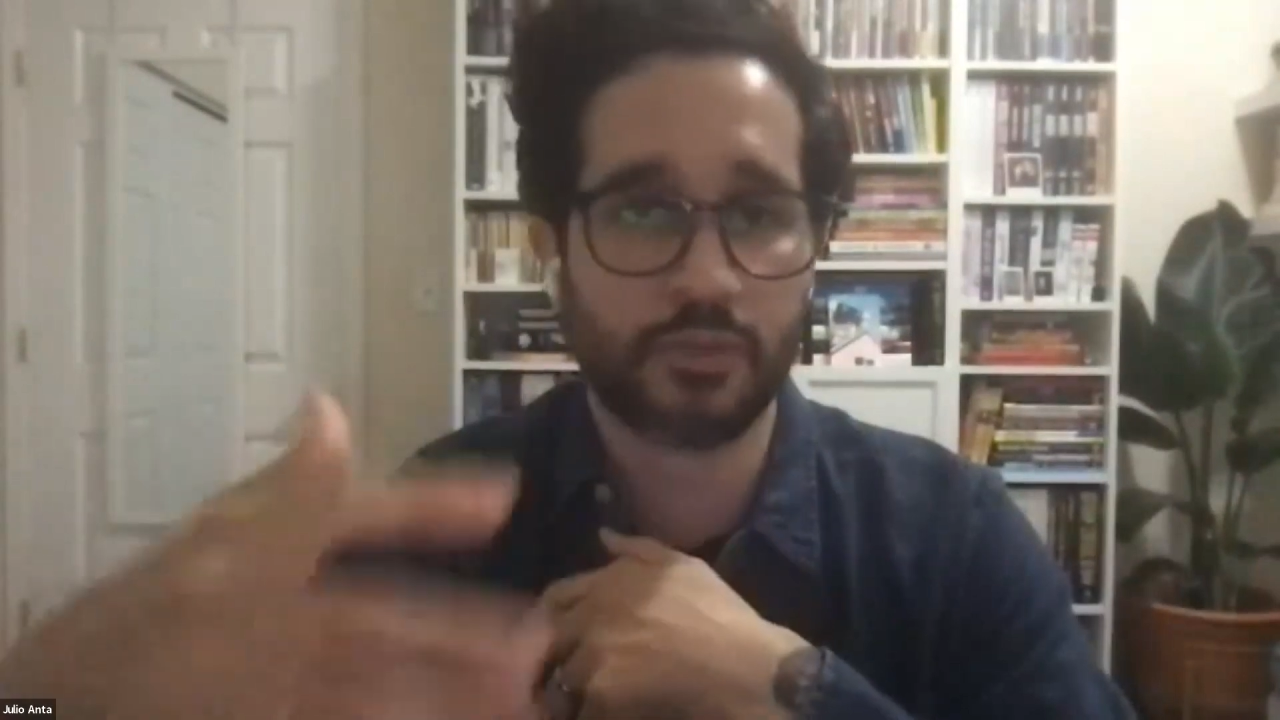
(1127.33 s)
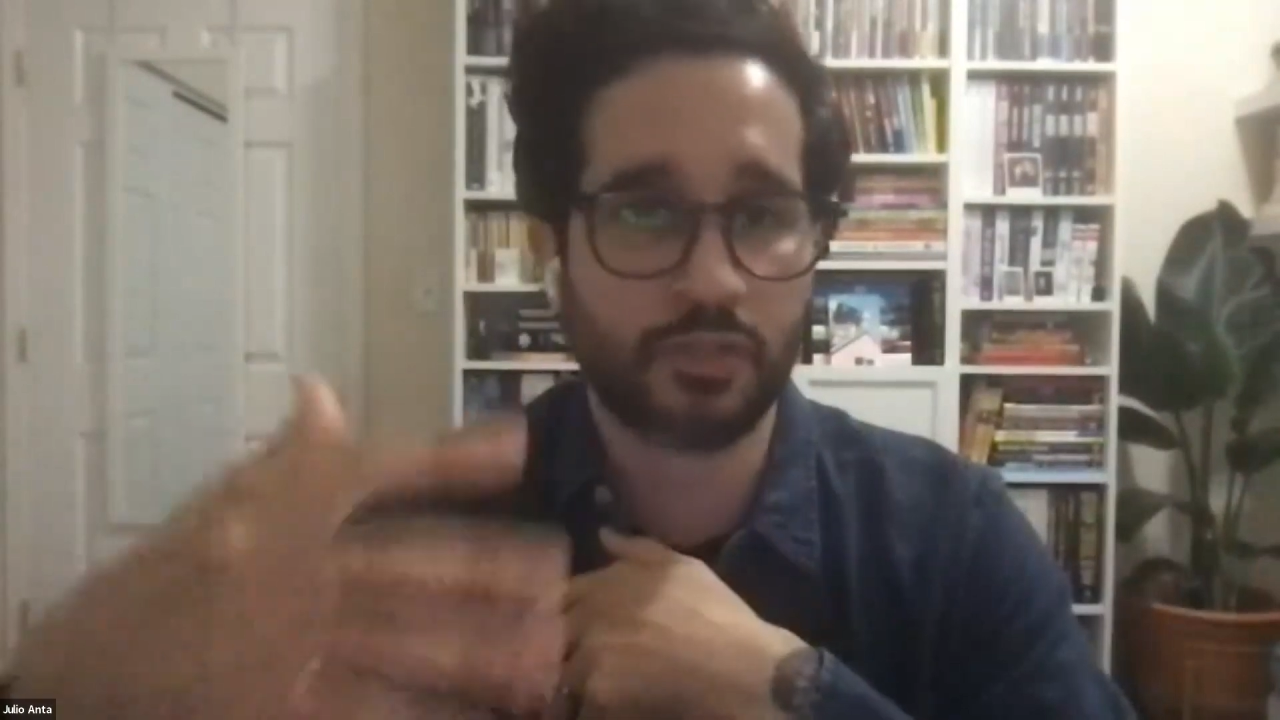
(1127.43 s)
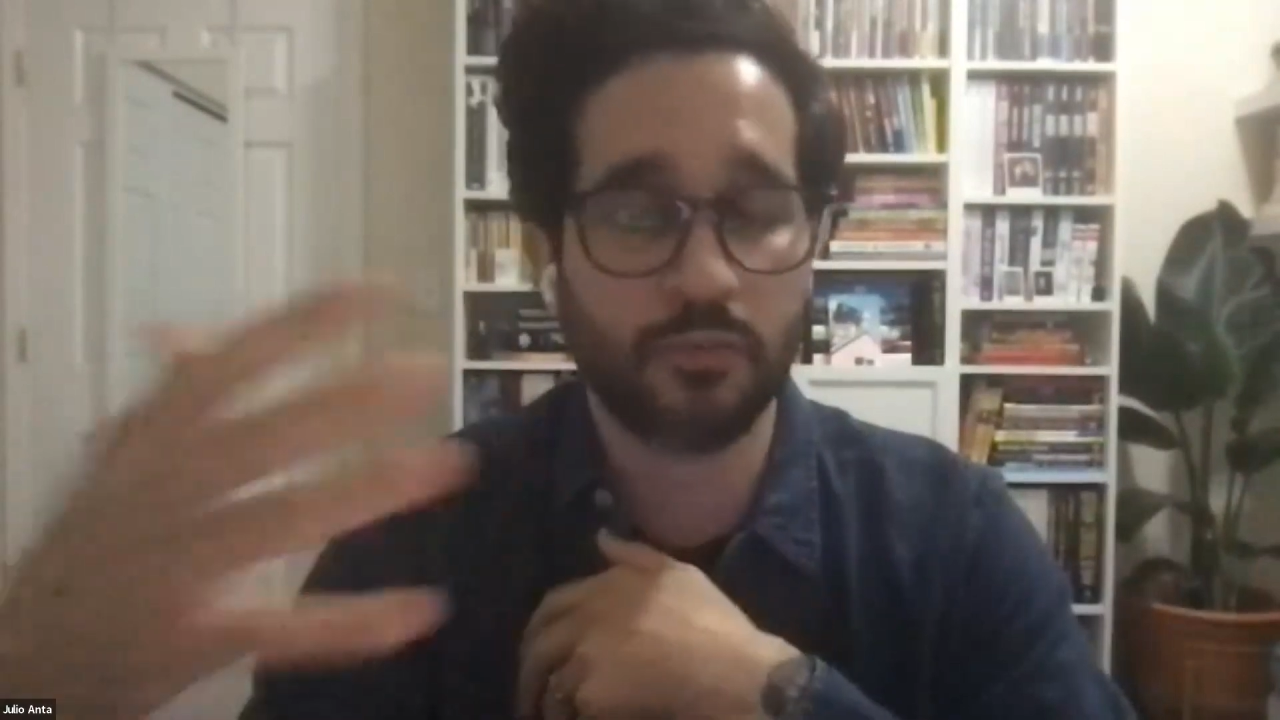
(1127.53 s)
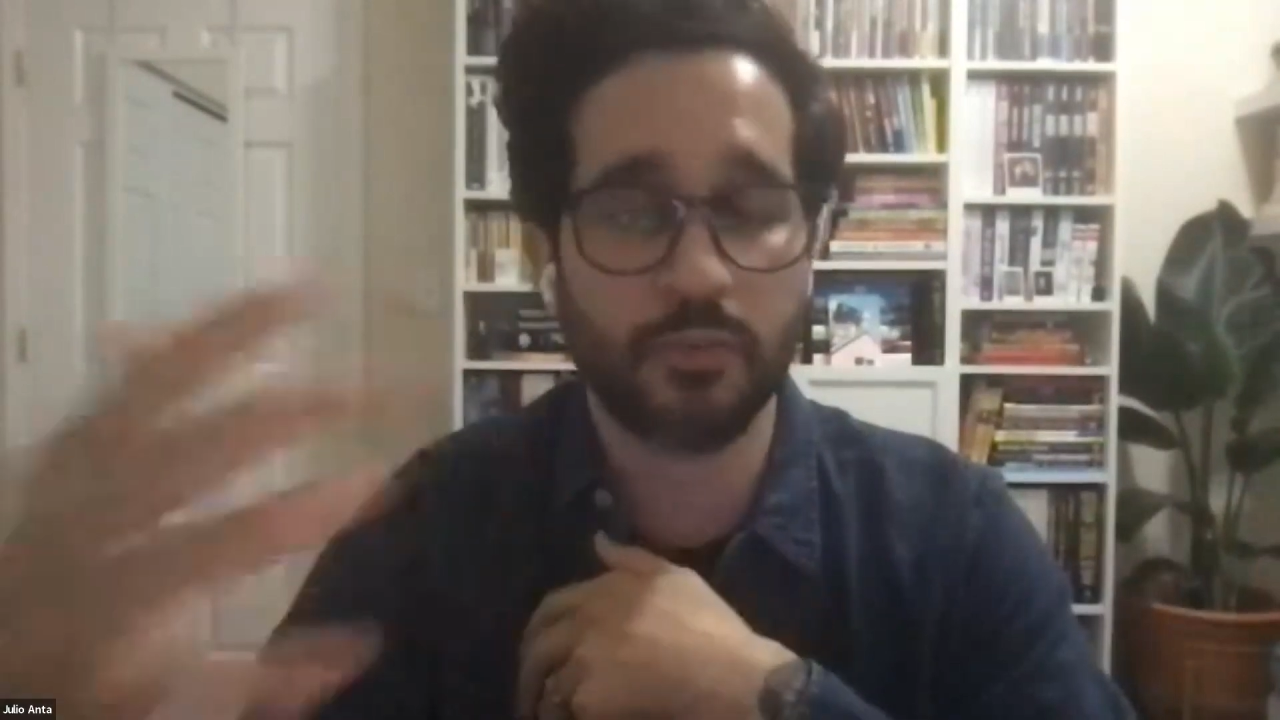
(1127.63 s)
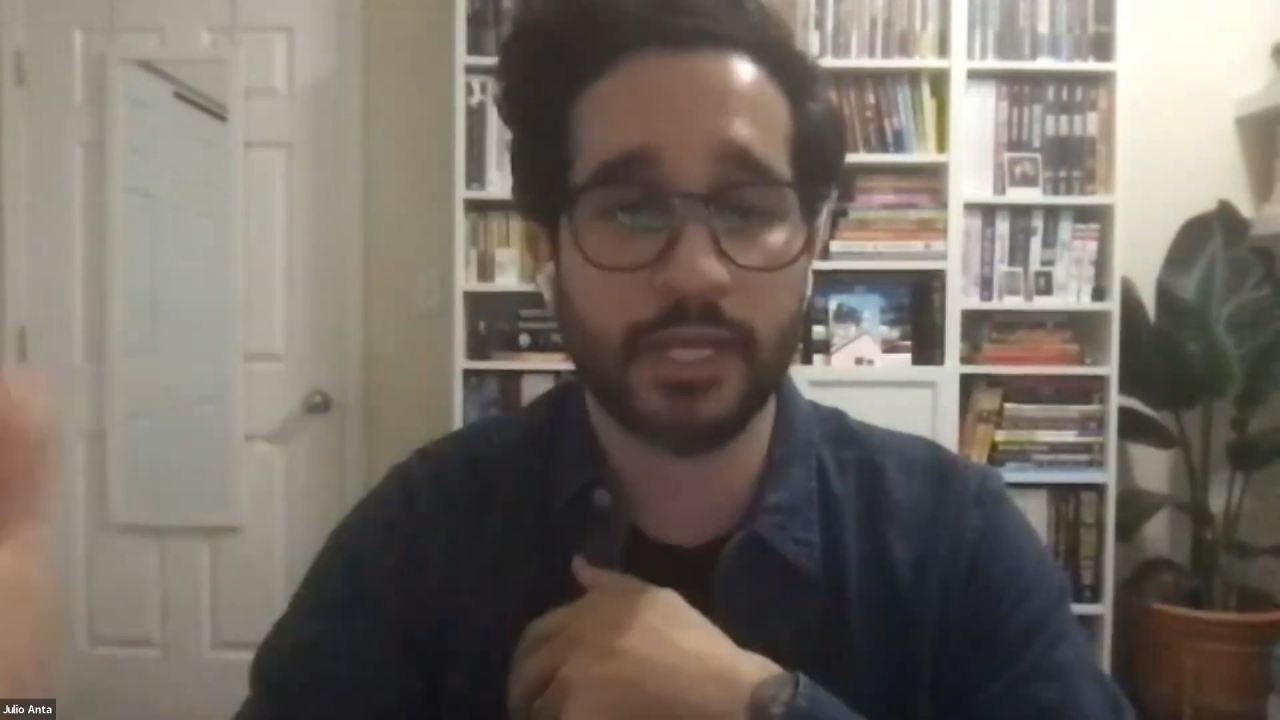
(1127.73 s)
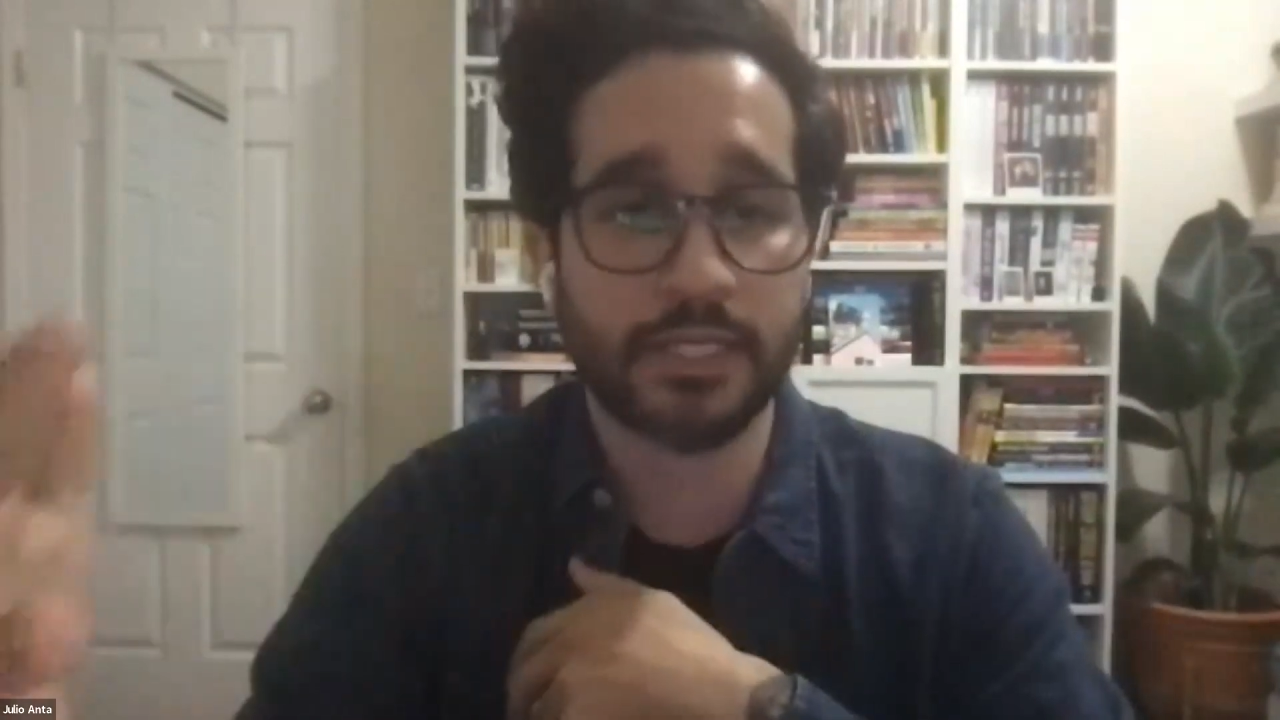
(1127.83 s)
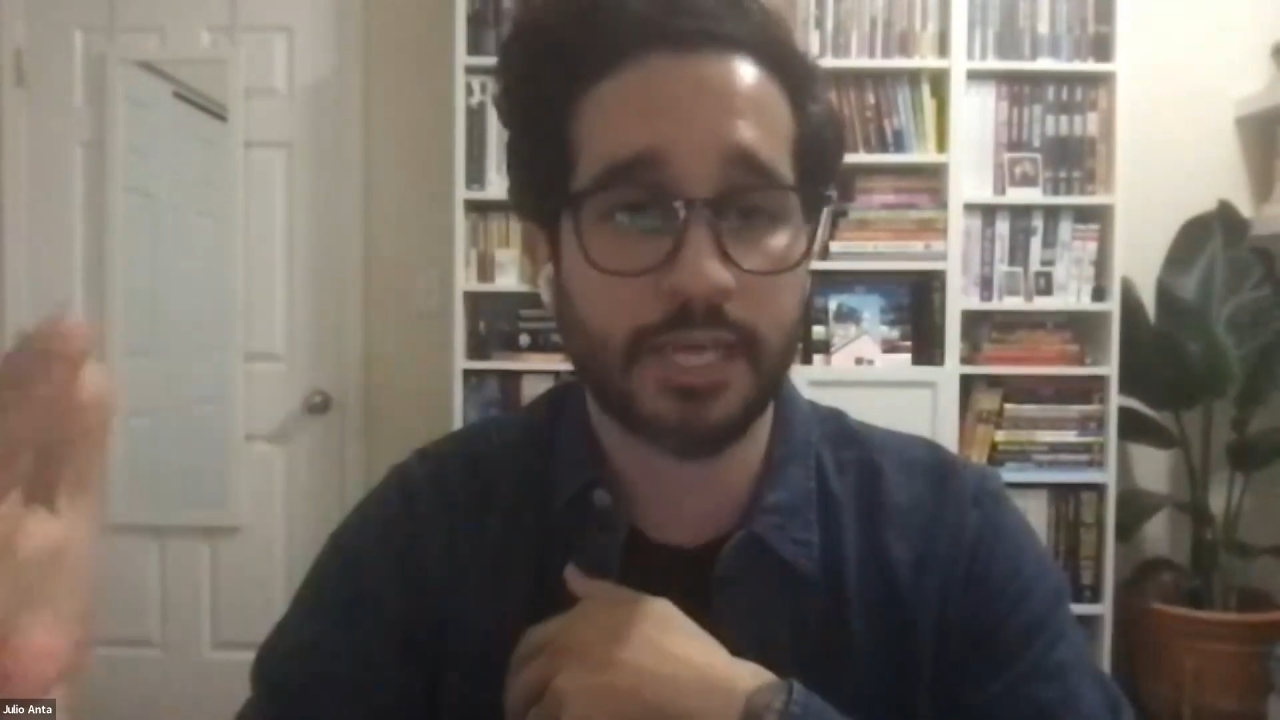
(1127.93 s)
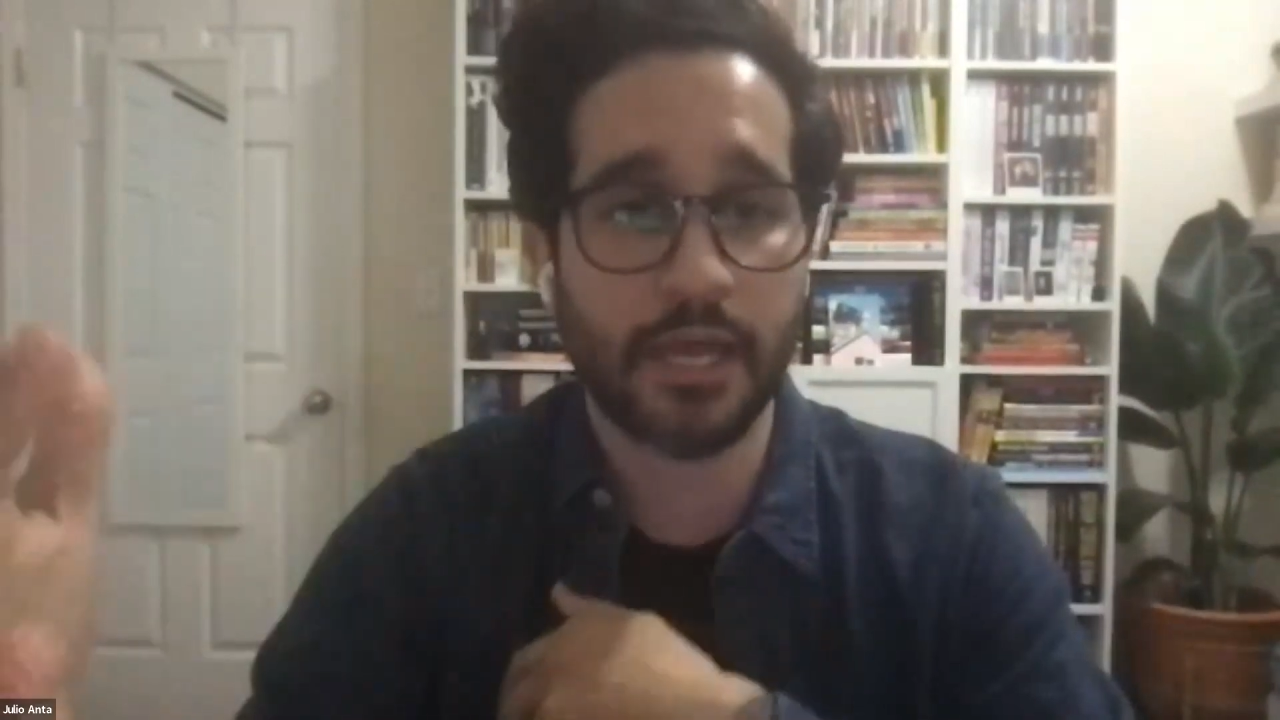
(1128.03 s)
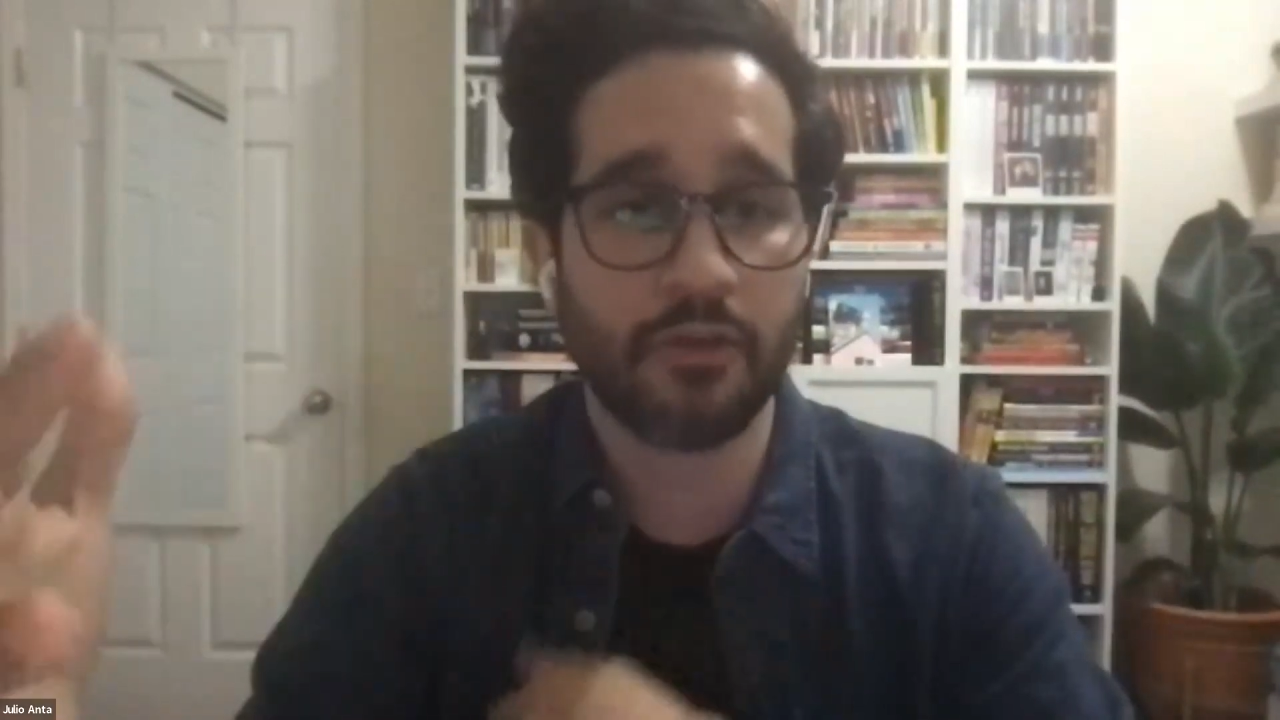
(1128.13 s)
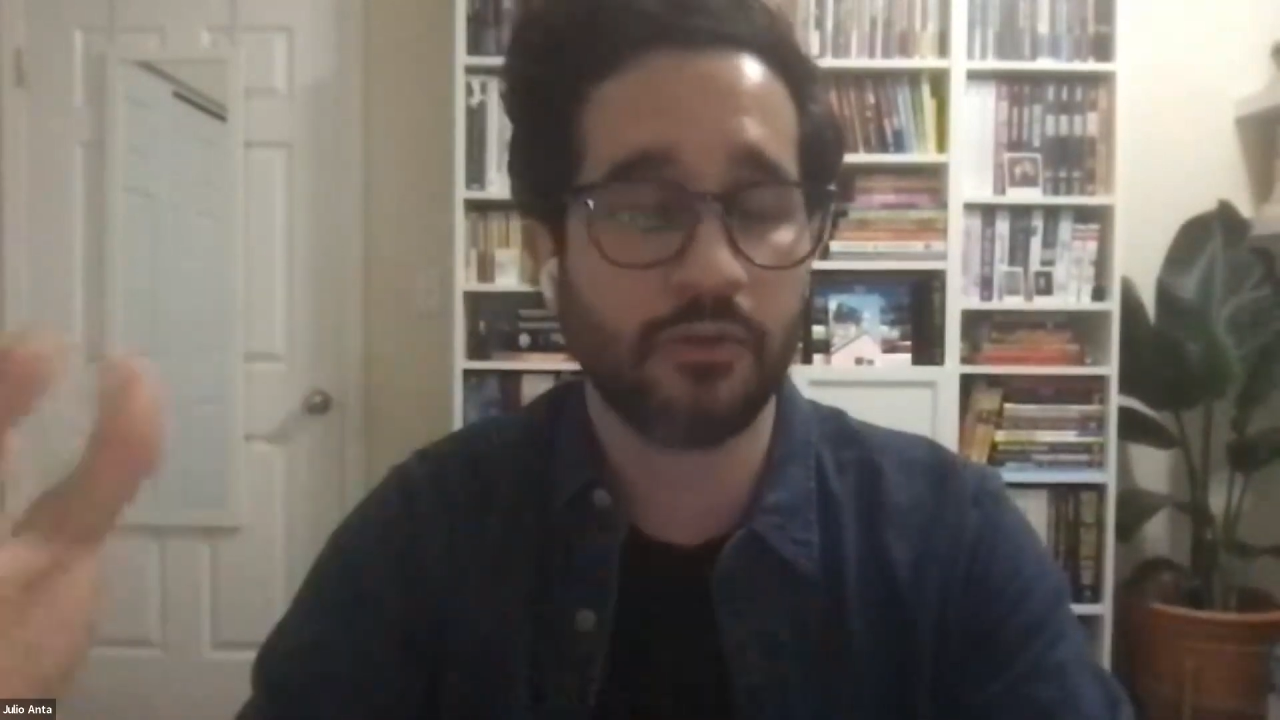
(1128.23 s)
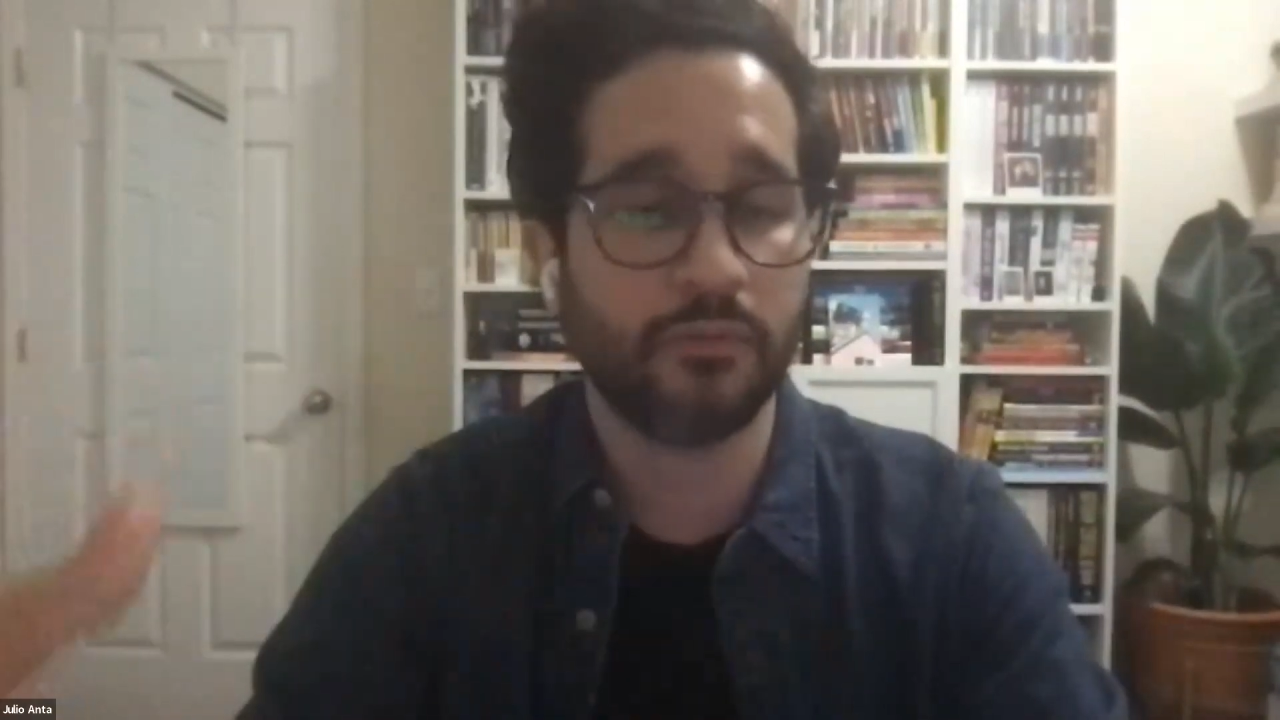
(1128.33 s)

Cuban exile,